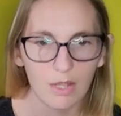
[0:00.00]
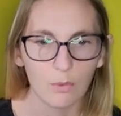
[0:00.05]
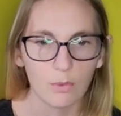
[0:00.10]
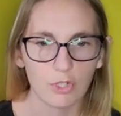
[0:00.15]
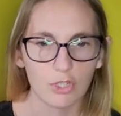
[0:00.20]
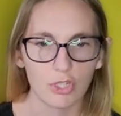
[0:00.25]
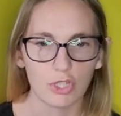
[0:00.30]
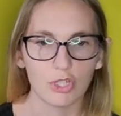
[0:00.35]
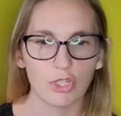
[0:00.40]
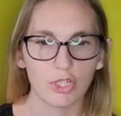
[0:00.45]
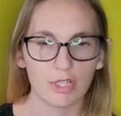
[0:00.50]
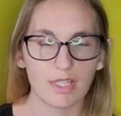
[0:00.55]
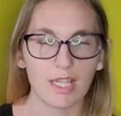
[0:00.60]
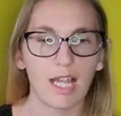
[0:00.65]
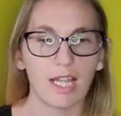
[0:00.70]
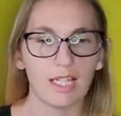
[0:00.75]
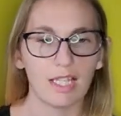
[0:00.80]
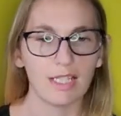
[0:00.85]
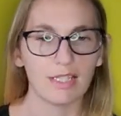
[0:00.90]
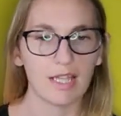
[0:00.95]
which just
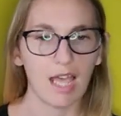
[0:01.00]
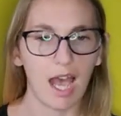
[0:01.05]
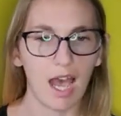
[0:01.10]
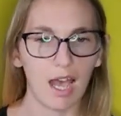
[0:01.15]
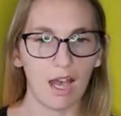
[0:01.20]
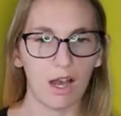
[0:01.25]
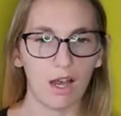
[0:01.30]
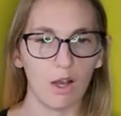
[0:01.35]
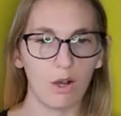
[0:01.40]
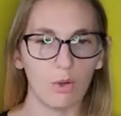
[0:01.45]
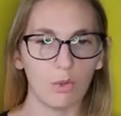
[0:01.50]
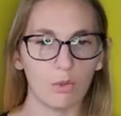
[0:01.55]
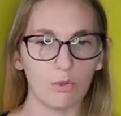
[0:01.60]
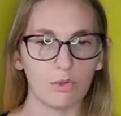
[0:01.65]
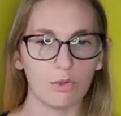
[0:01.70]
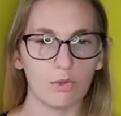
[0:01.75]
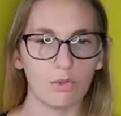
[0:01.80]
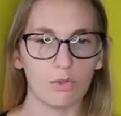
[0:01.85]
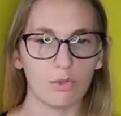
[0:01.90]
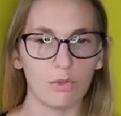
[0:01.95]
highlights
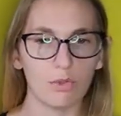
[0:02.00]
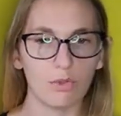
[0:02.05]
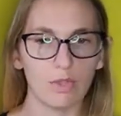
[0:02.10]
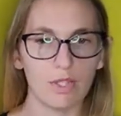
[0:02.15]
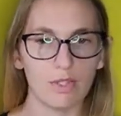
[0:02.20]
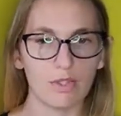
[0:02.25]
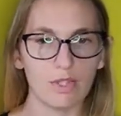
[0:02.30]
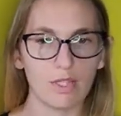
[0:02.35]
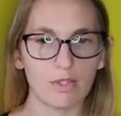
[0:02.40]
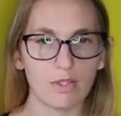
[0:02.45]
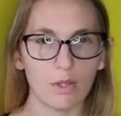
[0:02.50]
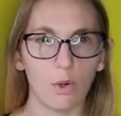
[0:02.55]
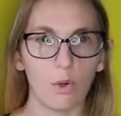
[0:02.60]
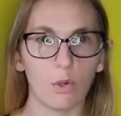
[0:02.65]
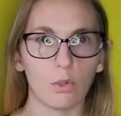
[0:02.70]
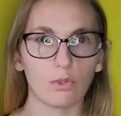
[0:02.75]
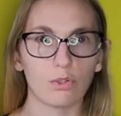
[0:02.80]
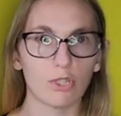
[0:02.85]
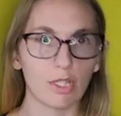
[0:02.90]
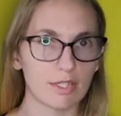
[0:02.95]
how this is a
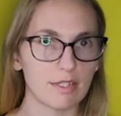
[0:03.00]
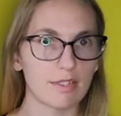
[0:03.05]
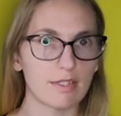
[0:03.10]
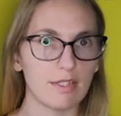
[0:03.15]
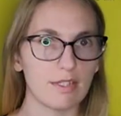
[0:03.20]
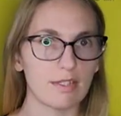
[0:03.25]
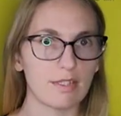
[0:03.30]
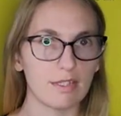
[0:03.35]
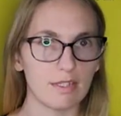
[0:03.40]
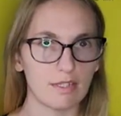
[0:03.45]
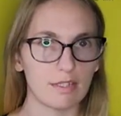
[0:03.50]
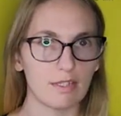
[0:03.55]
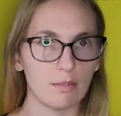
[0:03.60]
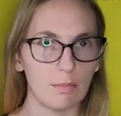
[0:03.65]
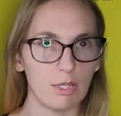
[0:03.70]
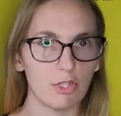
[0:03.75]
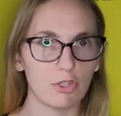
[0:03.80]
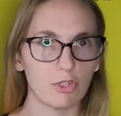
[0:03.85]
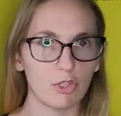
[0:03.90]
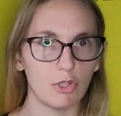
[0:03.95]
whole justice
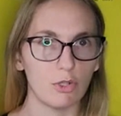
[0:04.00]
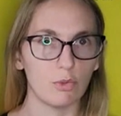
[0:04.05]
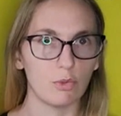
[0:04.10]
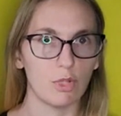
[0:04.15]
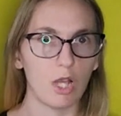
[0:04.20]
system issue,